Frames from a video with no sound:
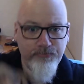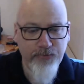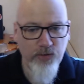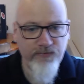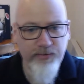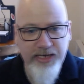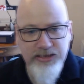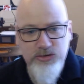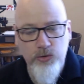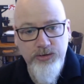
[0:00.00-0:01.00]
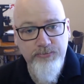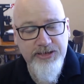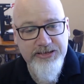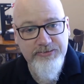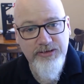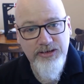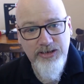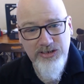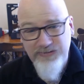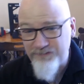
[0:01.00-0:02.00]
powerful magnets hold it in place.
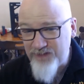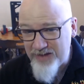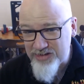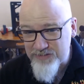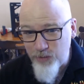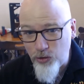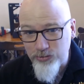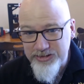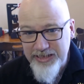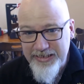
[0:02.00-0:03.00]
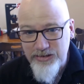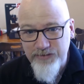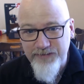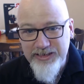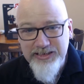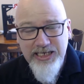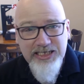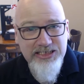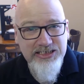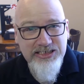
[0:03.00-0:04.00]
It's a very small, tiny little device,
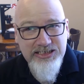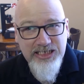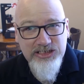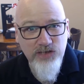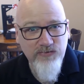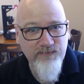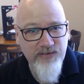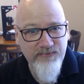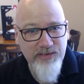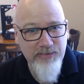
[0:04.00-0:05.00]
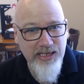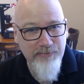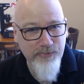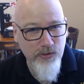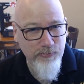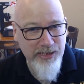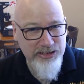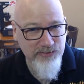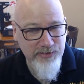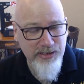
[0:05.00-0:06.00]
650 milliamp hour
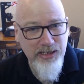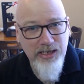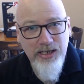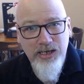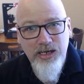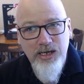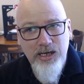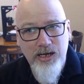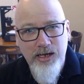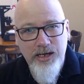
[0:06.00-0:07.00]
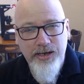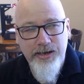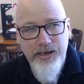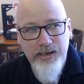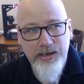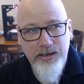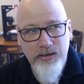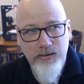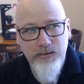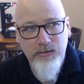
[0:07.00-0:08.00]
battery,
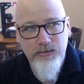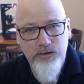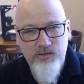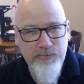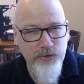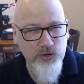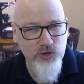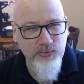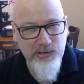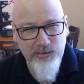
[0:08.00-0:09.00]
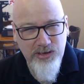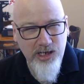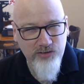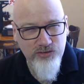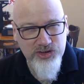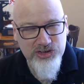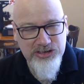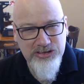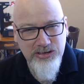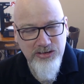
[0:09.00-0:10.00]
3.2mm
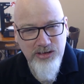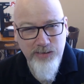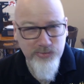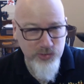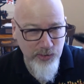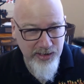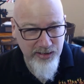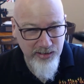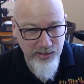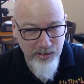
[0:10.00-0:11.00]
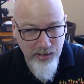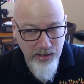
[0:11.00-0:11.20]
cartridges. It comes with